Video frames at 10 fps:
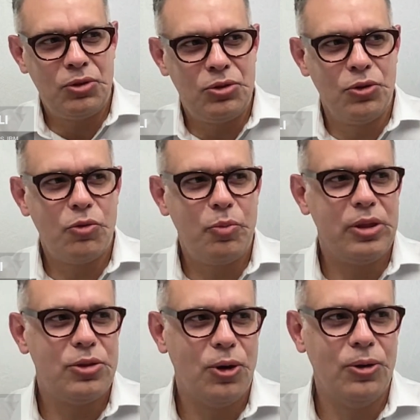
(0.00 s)
Truth be
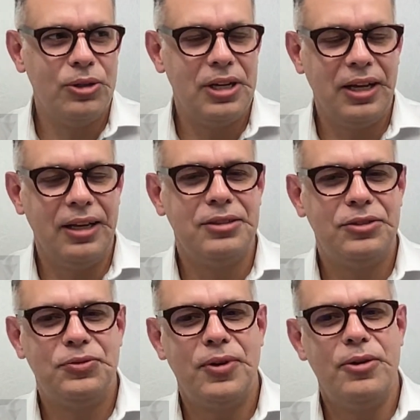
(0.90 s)
told,
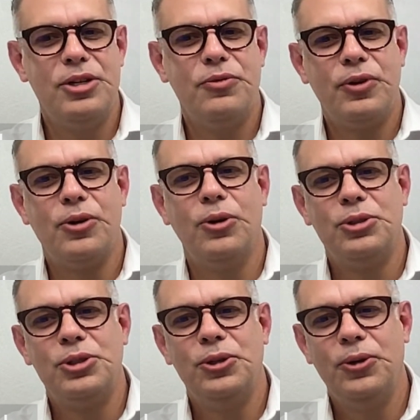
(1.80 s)
it's very difficult
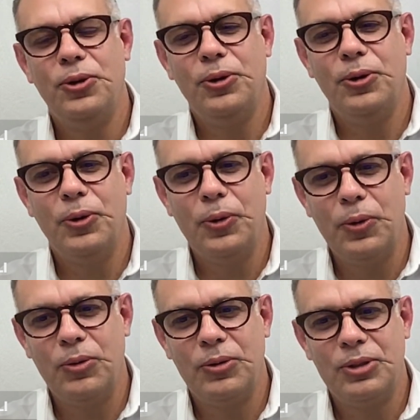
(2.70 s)

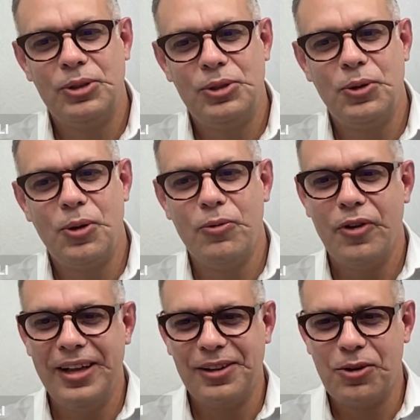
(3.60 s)
to
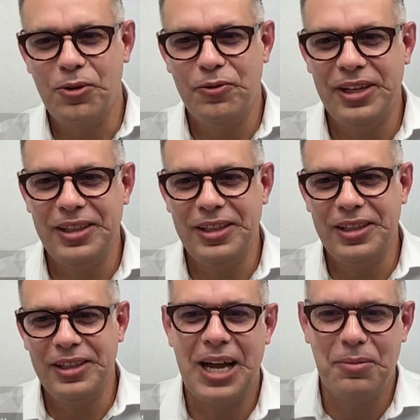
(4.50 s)
convince
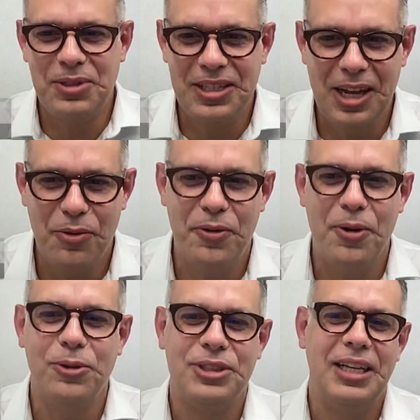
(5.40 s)
sometimes
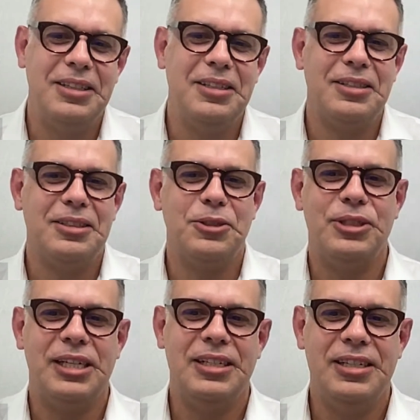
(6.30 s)
CFOs that this is a good
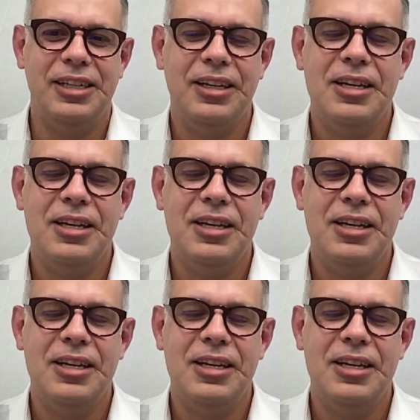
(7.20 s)
idea,